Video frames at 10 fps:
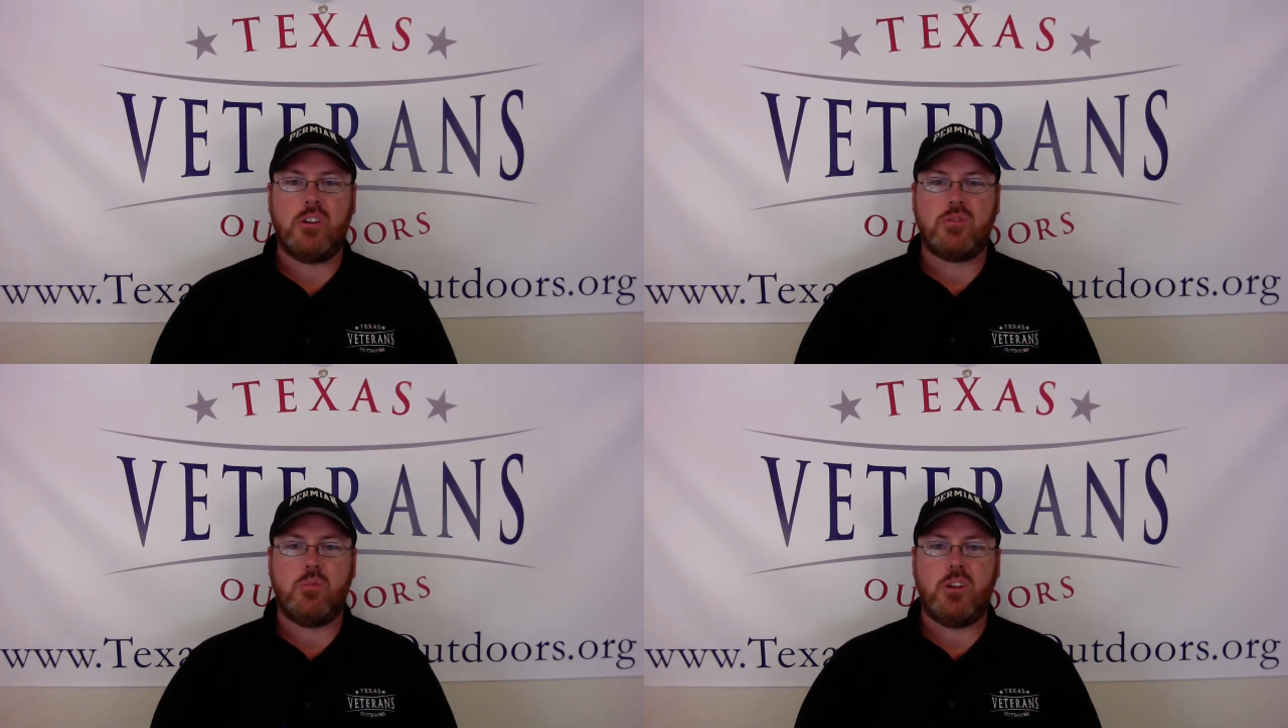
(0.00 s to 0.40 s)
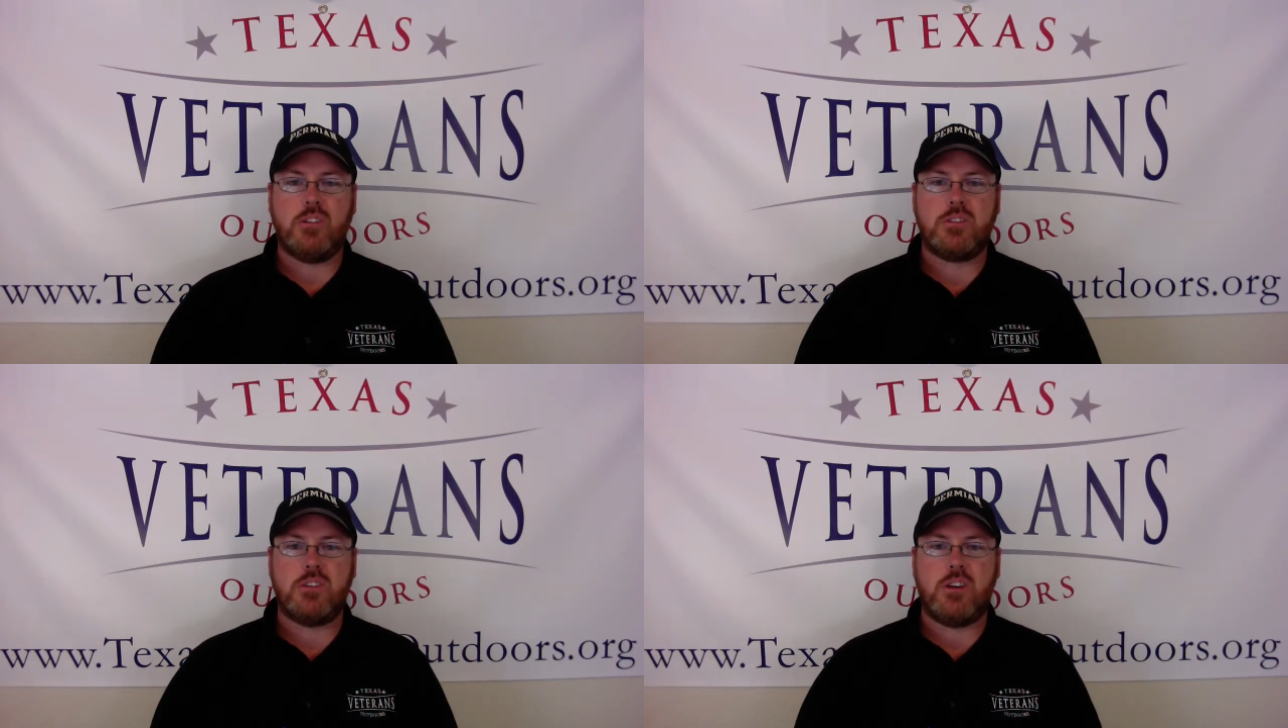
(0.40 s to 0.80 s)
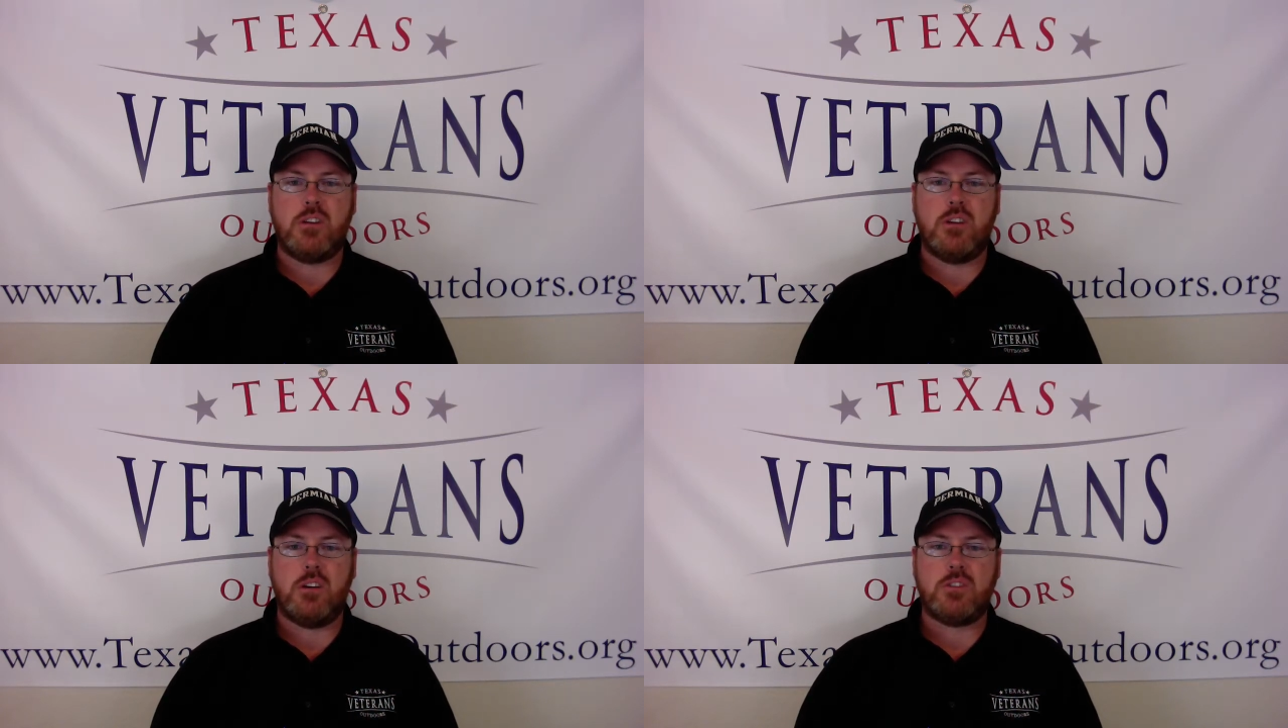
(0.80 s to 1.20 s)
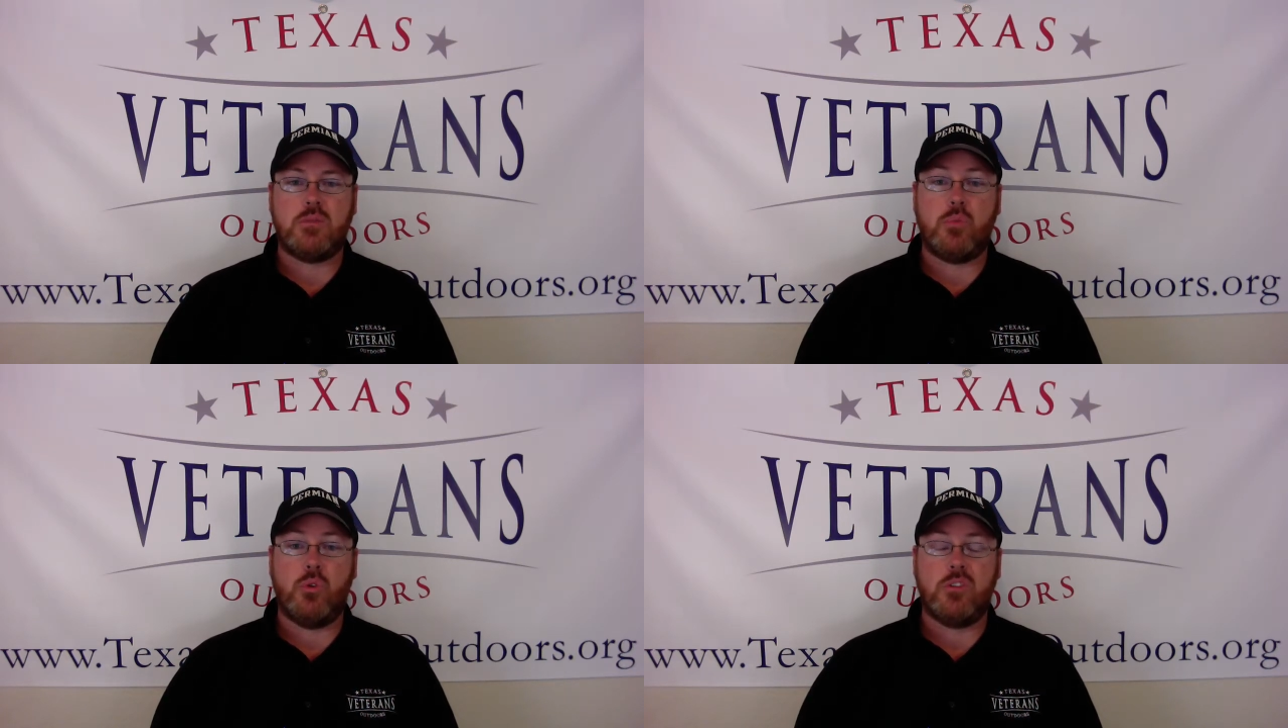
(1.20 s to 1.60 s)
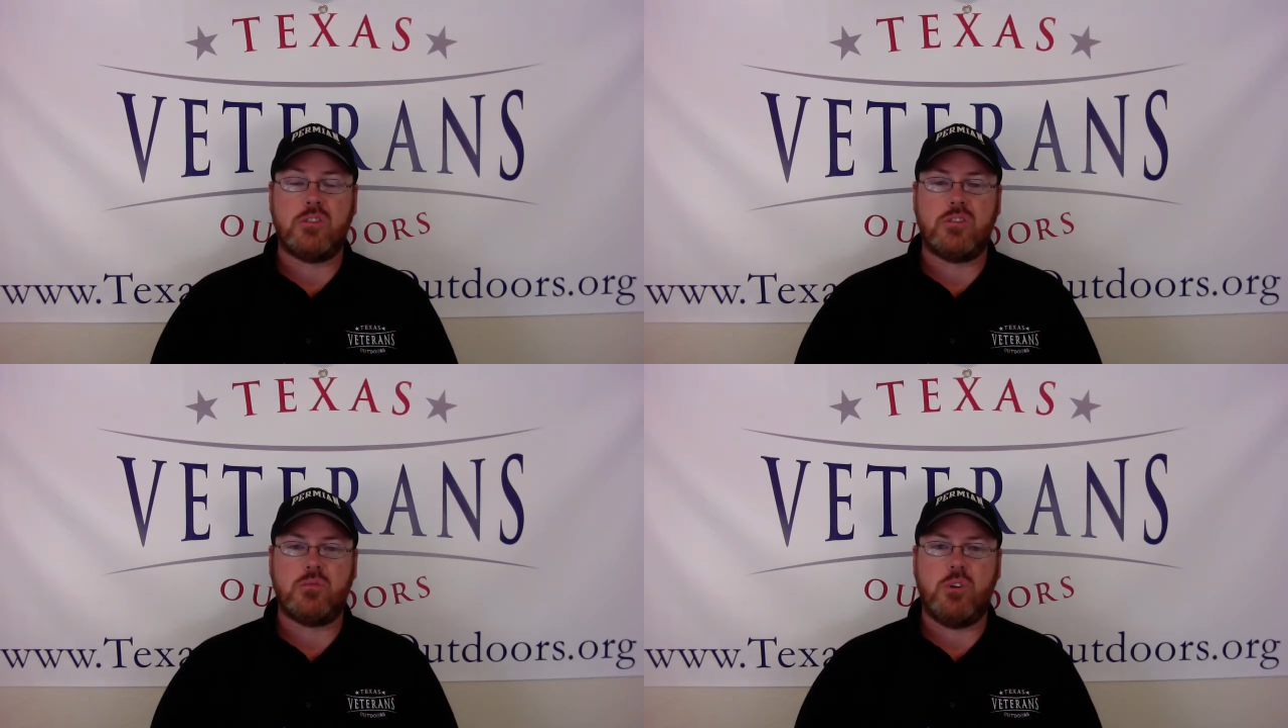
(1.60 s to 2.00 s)
as well as our supporters
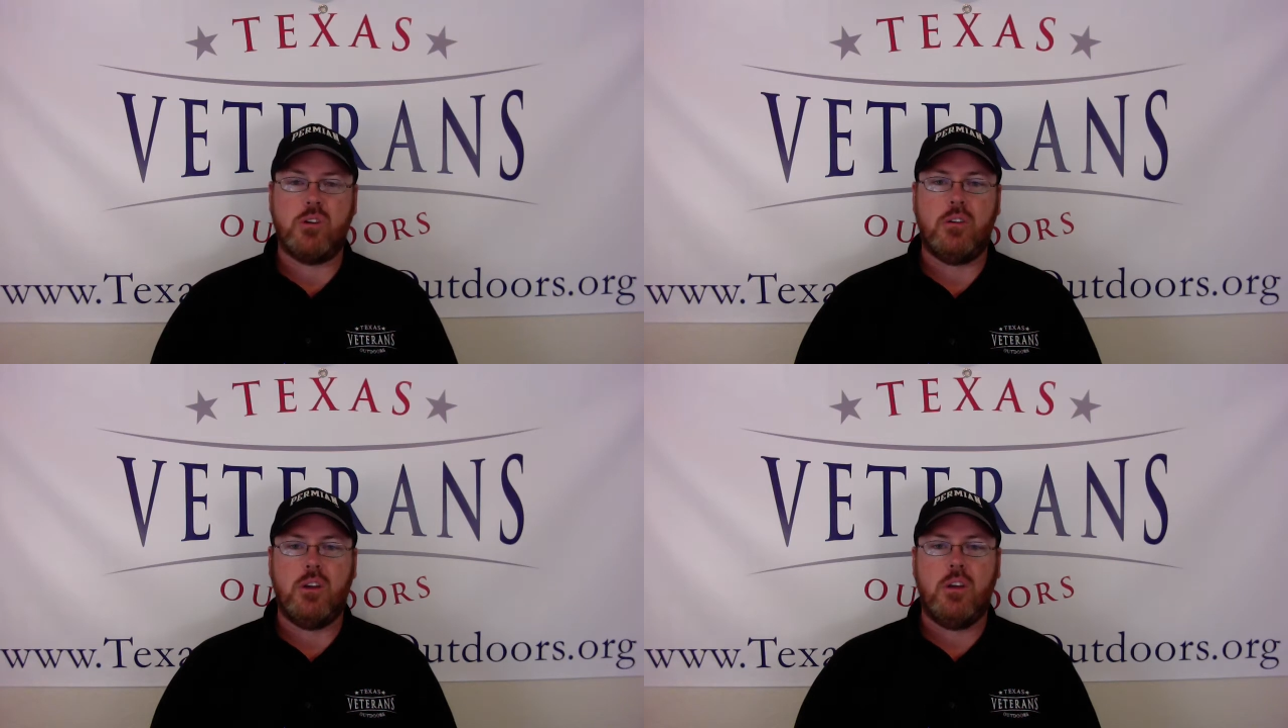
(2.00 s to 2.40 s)
as well.